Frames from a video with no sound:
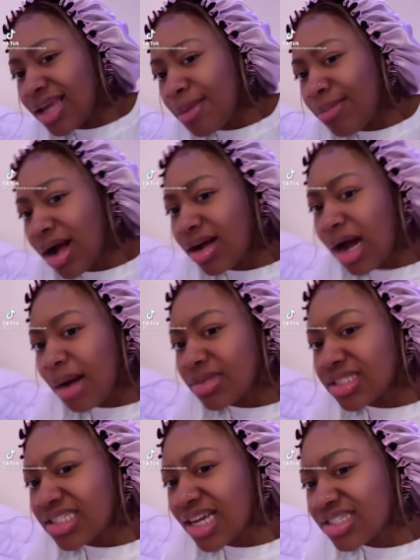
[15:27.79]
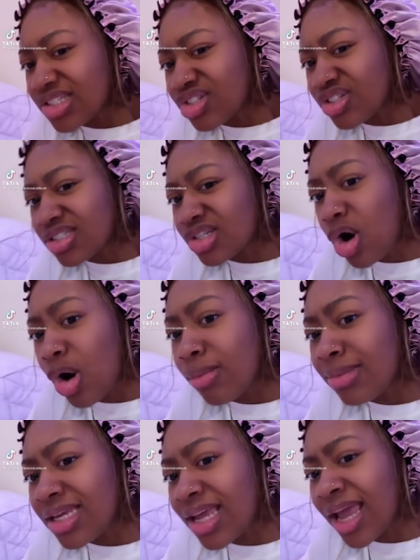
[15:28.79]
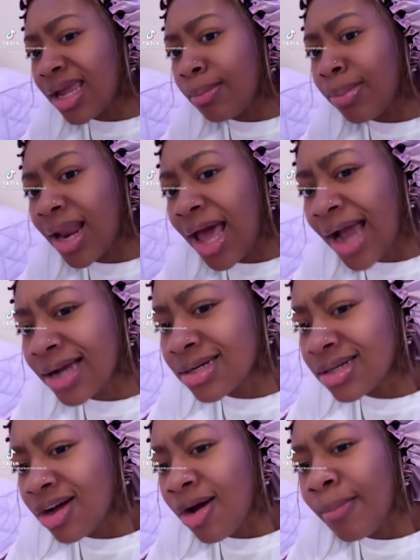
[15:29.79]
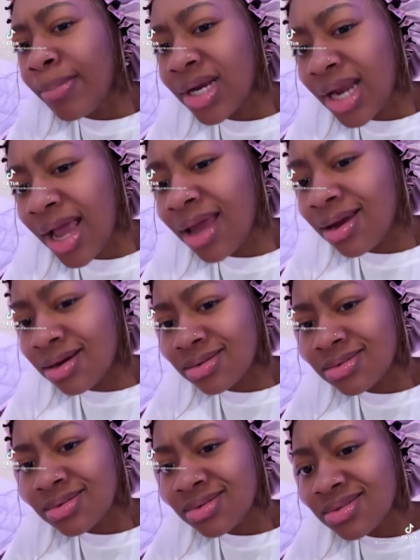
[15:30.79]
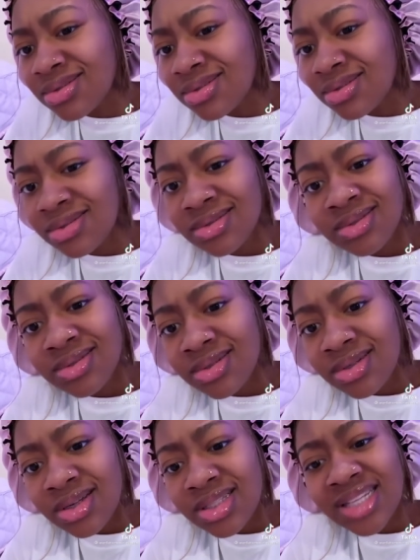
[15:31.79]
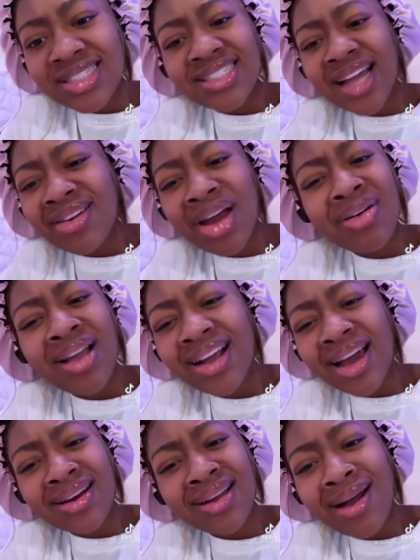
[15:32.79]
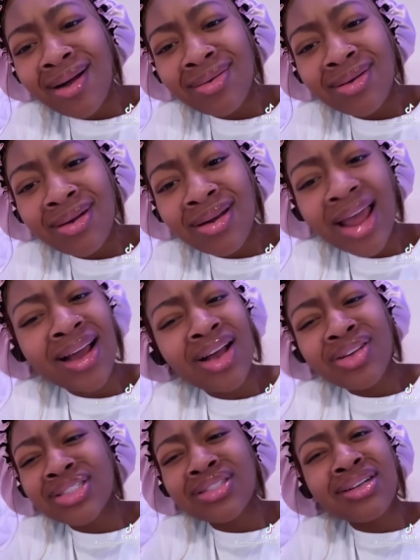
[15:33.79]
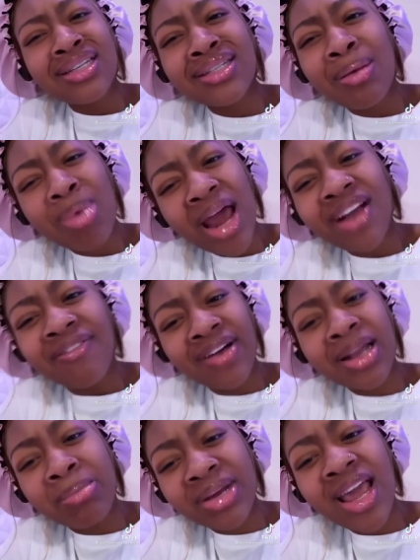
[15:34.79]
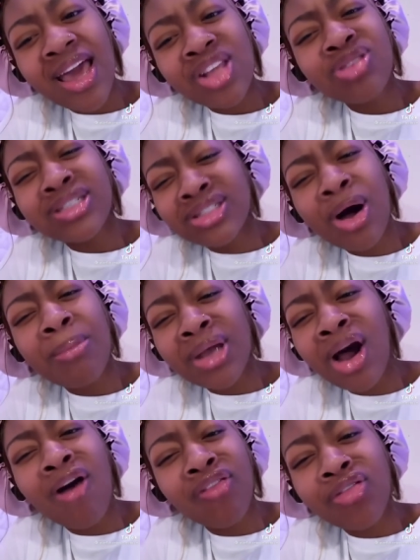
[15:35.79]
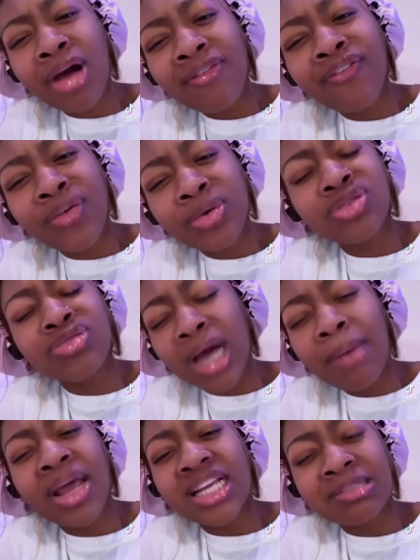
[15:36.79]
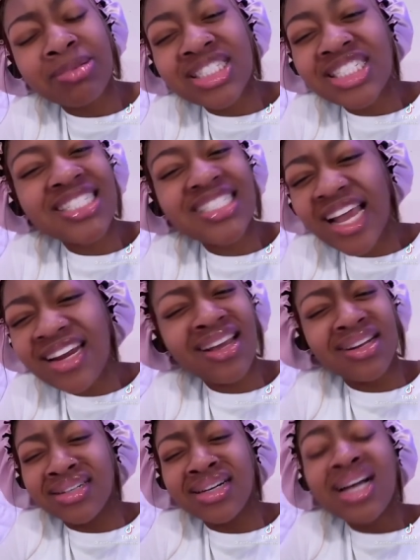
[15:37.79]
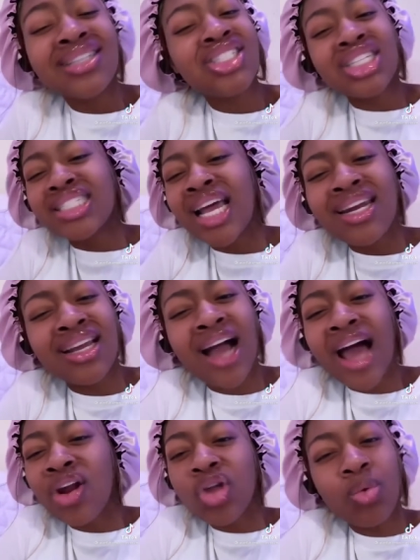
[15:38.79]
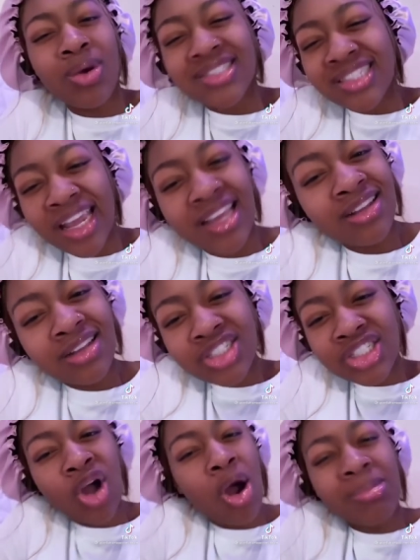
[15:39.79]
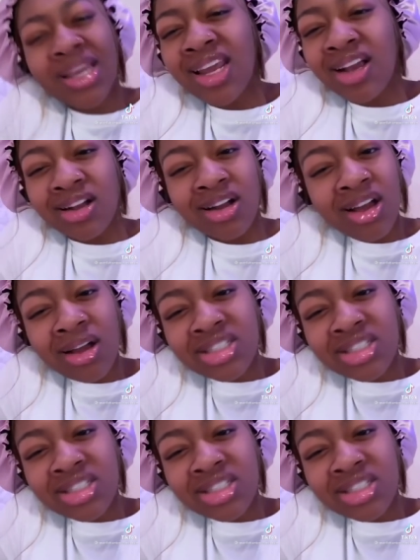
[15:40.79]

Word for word: in my comment section just called me a black banana. This is how low y'all gotta go? Like, are you serious? A black fucking banana? You just called me an overripe fruit, you bitch. Just nigga. Just nigga. I know you wanna say it. Just call me nigga.